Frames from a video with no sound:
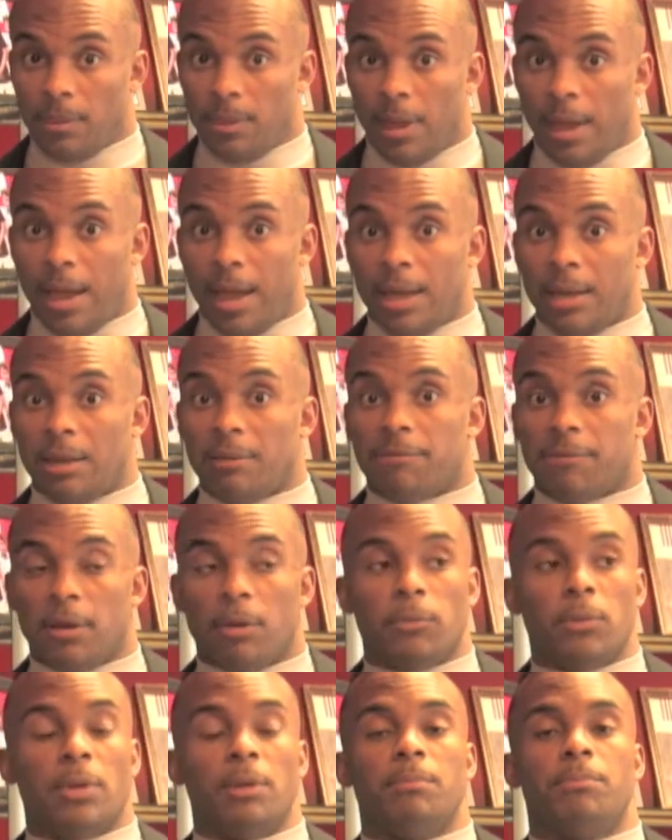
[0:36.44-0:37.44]
And they
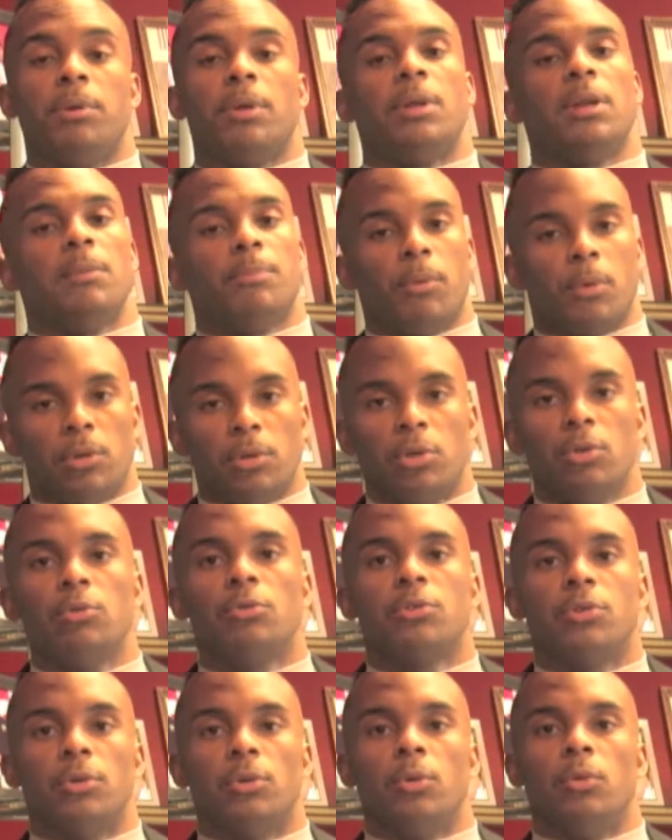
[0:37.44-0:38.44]
filmed it and put it up on
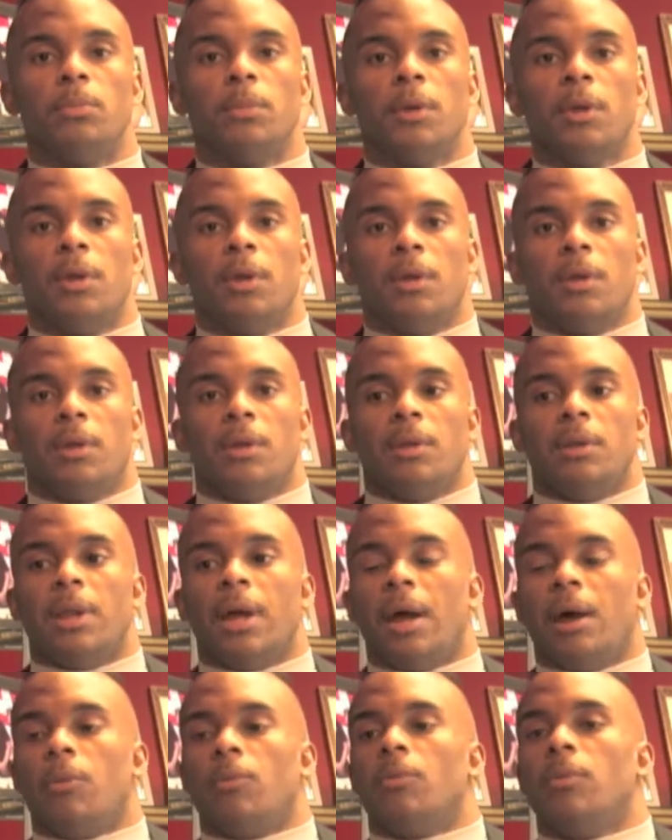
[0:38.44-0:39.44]
YouTube.
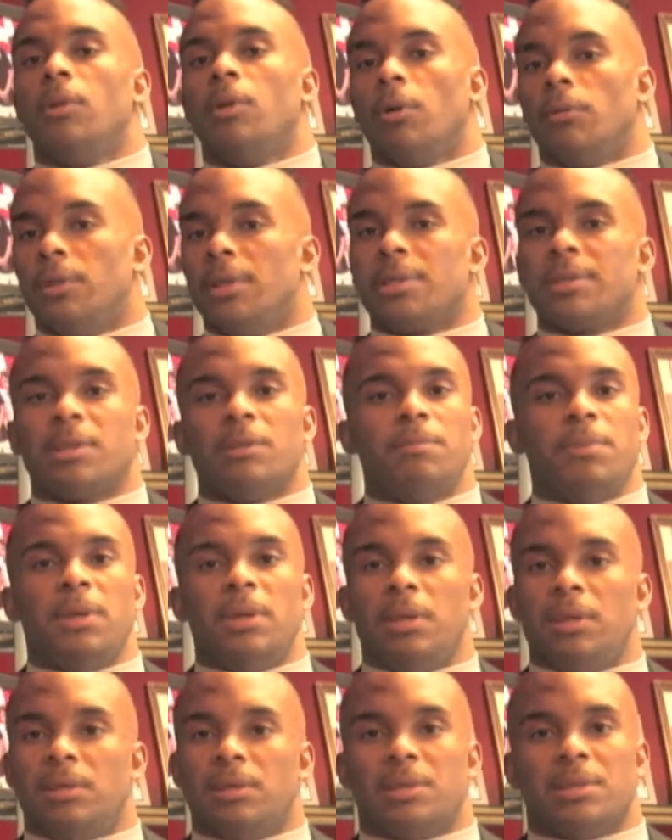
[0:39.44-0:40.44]
Now, we know this could
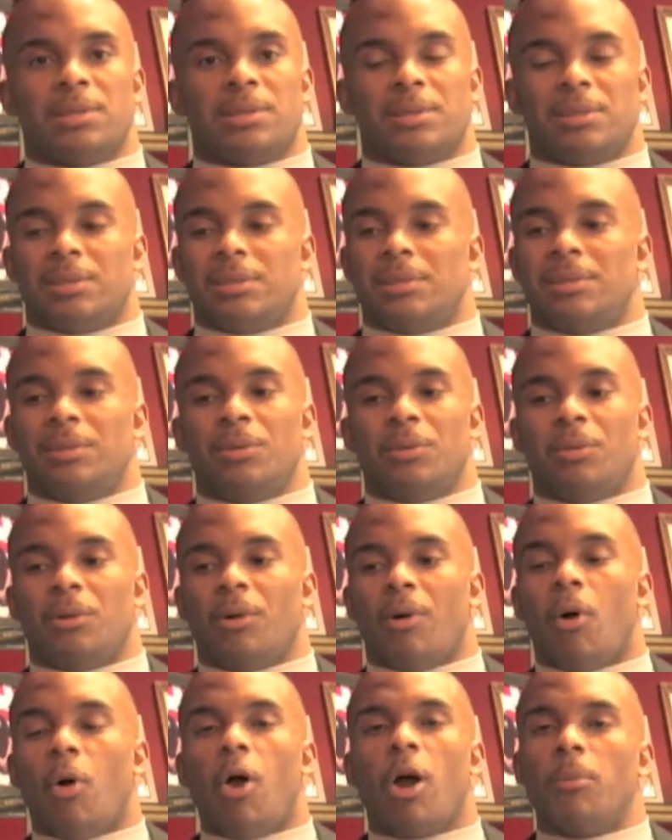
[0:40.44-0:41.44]
be just,
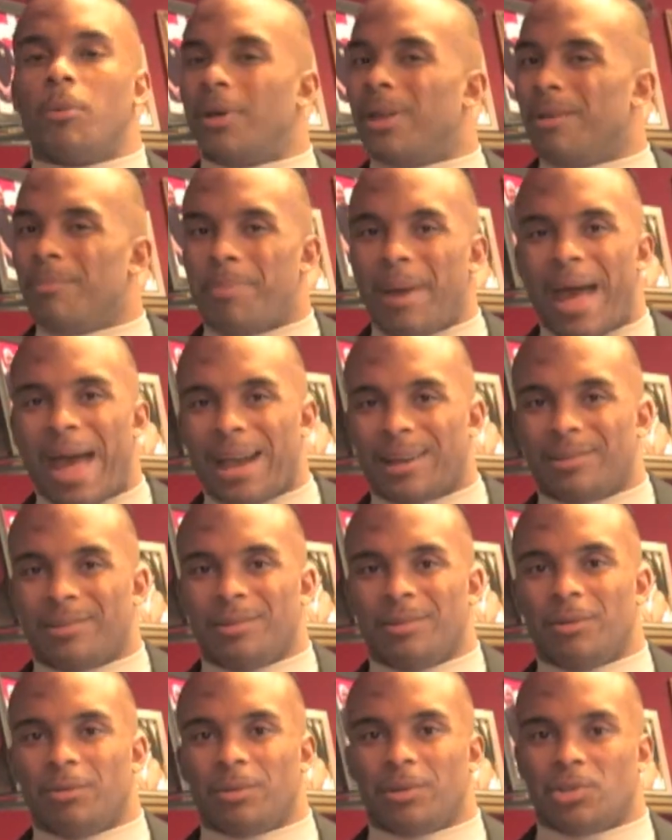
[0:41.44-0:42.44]
a horrible impact
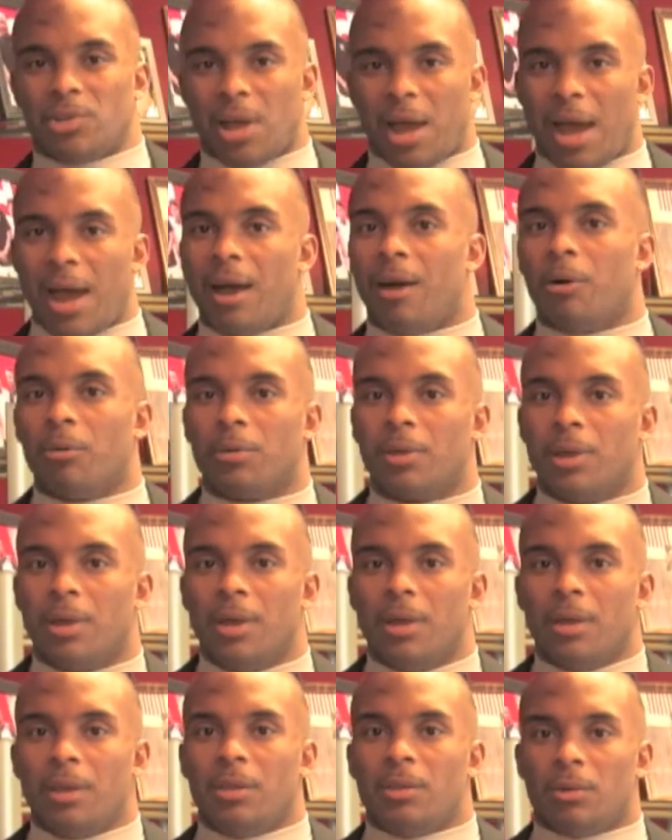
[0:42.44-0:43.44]
on a child,
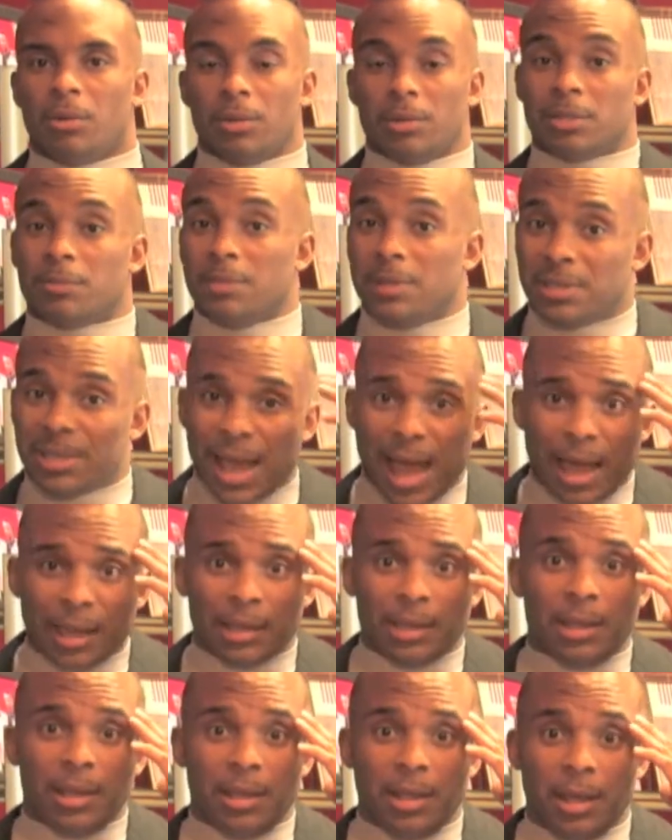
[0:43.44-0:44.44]
on his
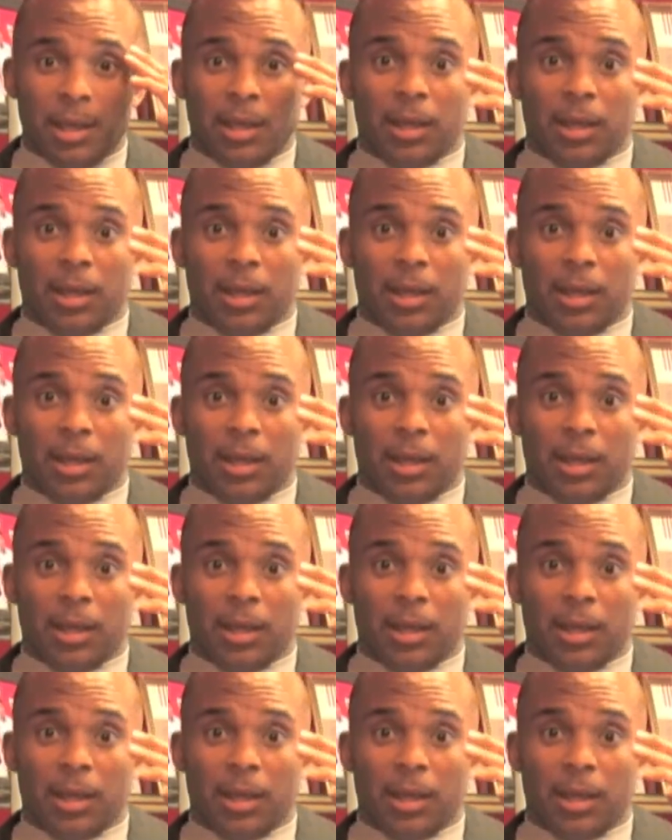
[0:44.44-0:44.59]
mentality.